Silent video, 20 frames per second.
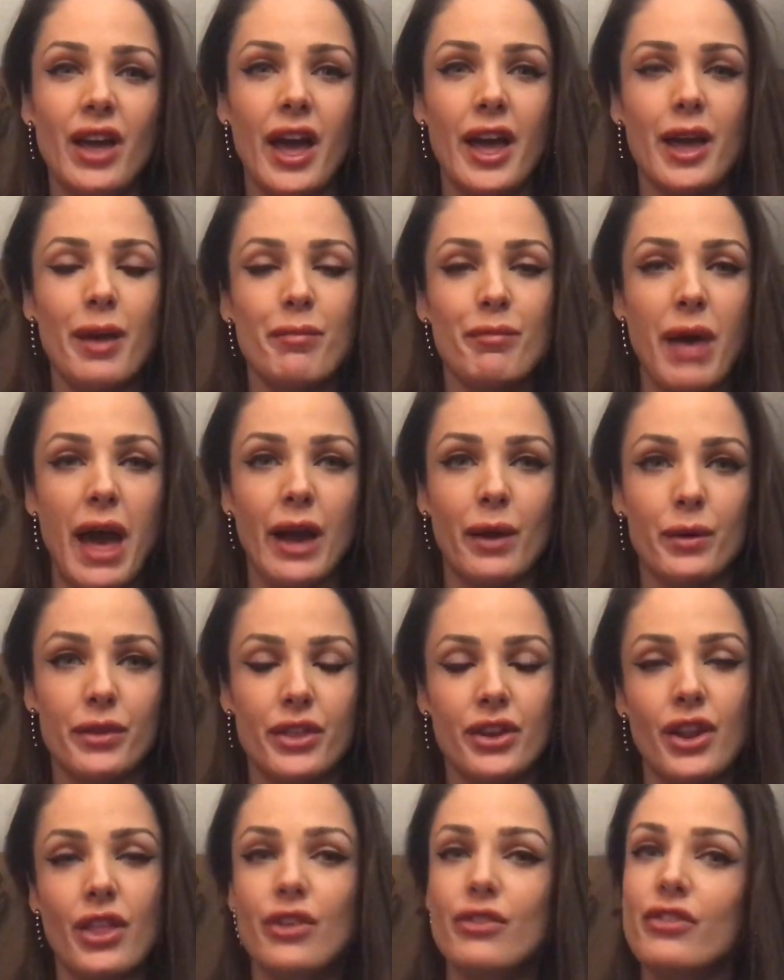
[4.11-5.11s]
I am back with
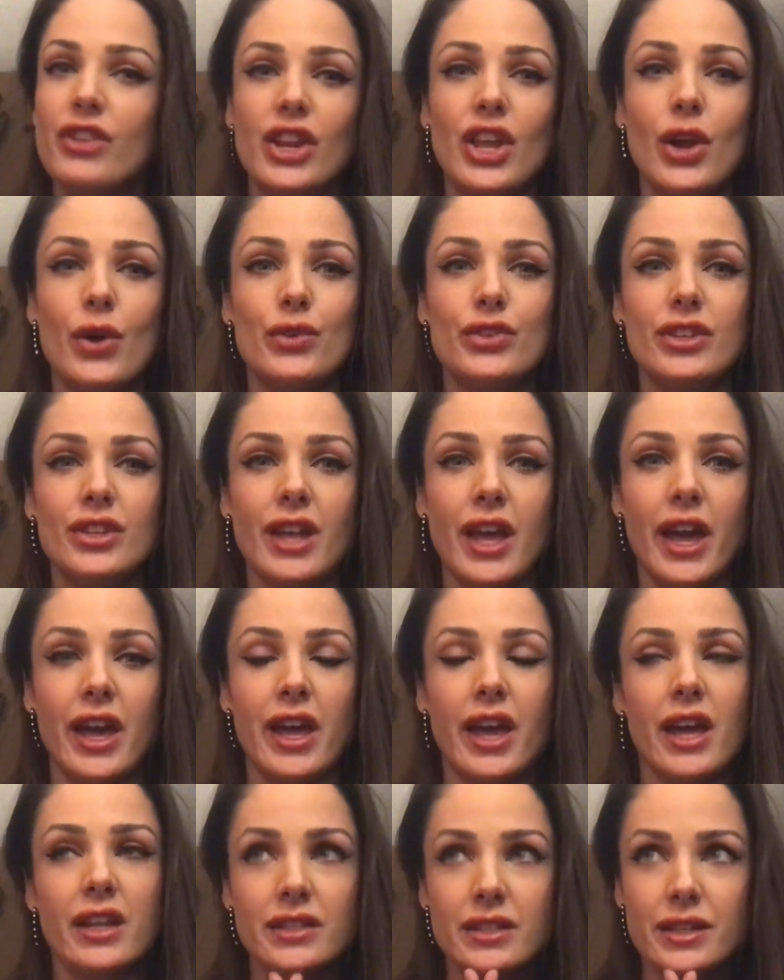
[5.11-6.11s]
another video
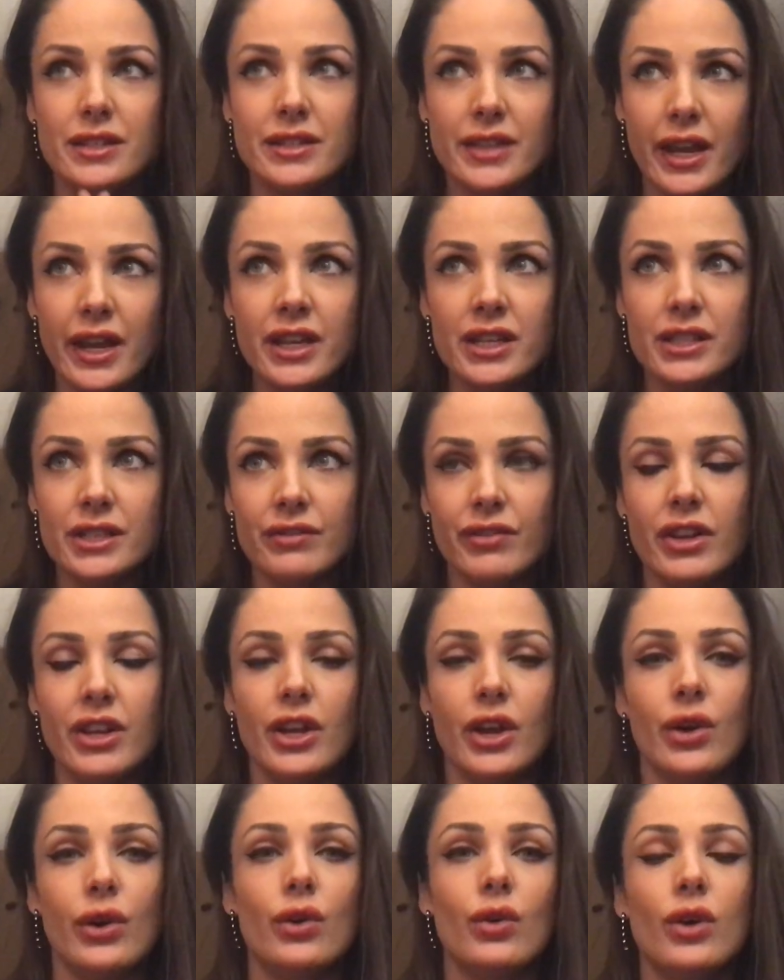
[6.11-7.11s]
today, and today's
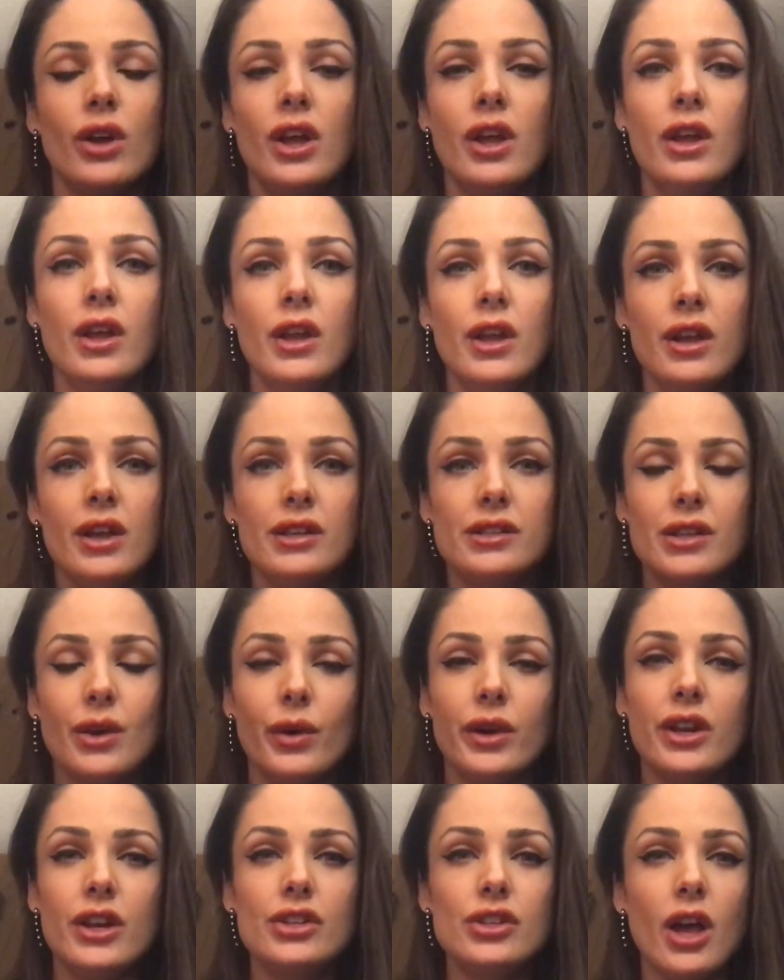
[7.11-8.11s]
video is
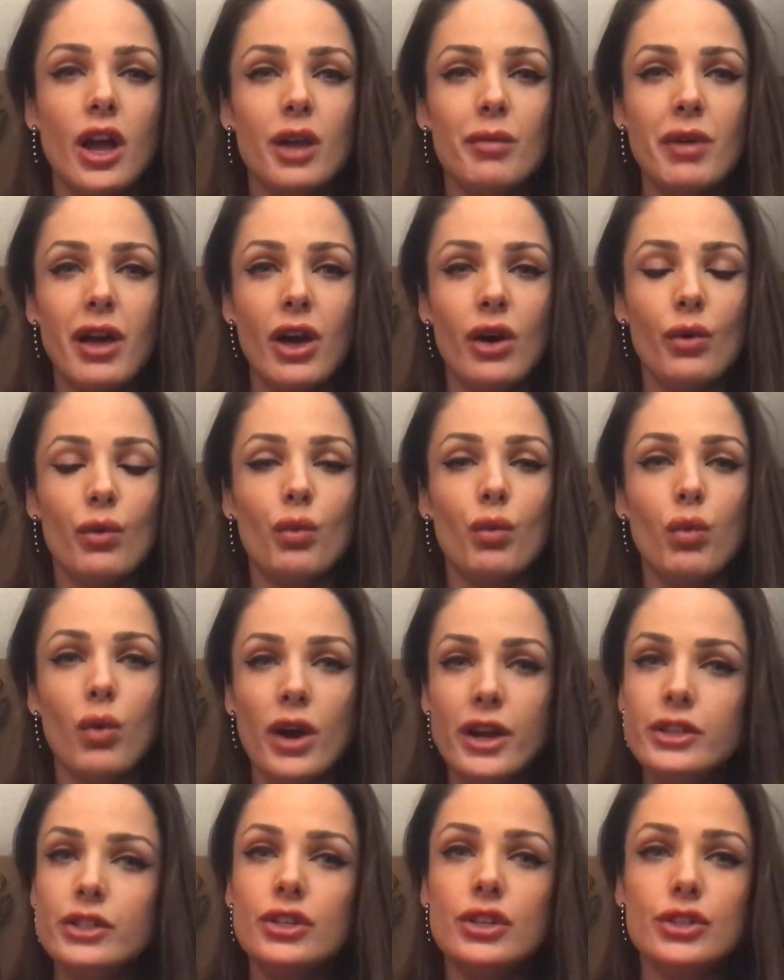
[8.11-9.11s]
going to talk about
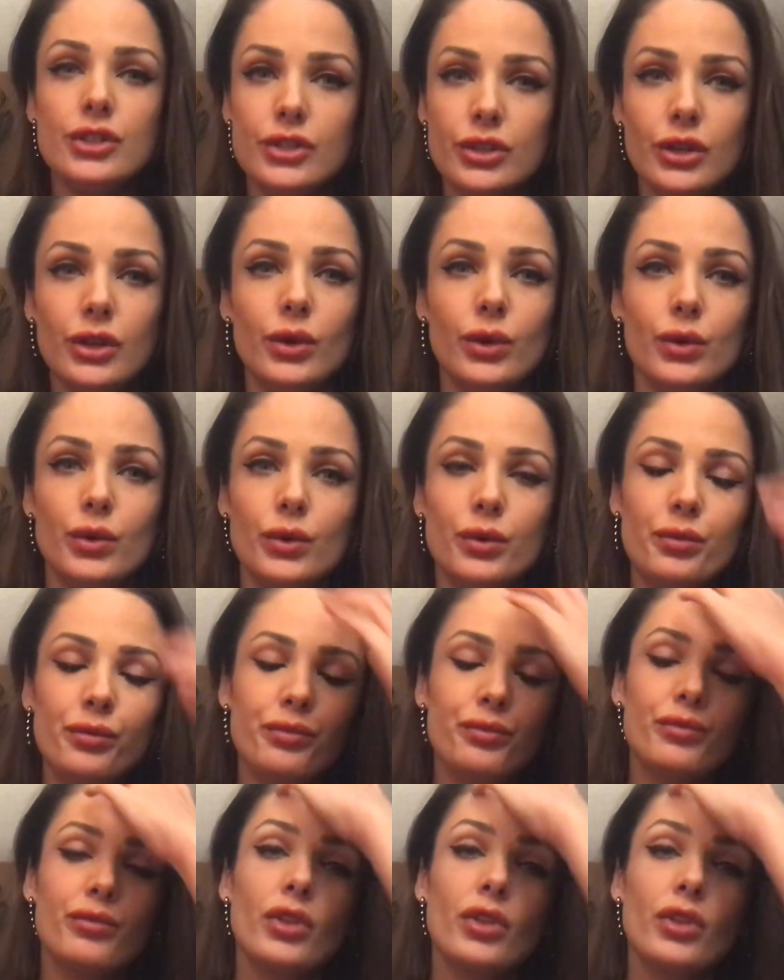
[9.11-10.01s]
what to do